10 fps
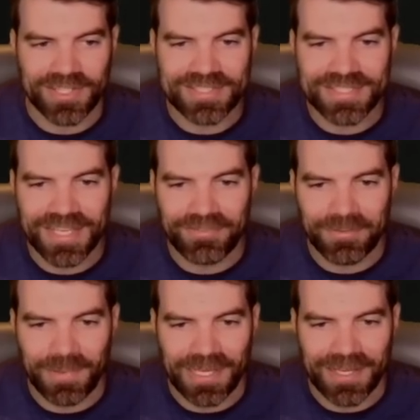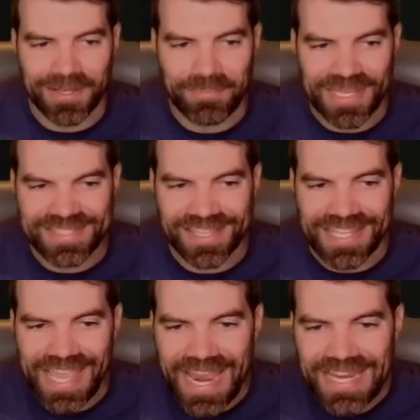This is giving me
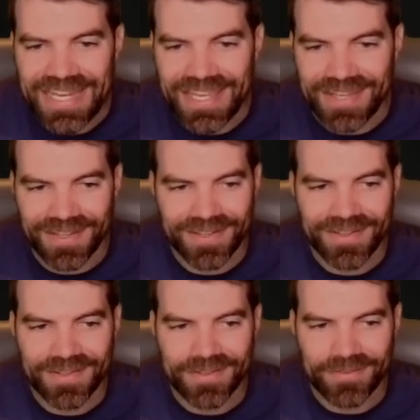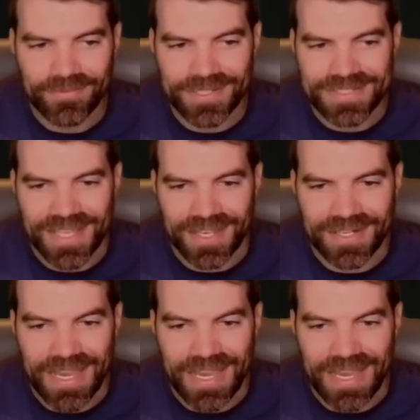basically 80, what is that?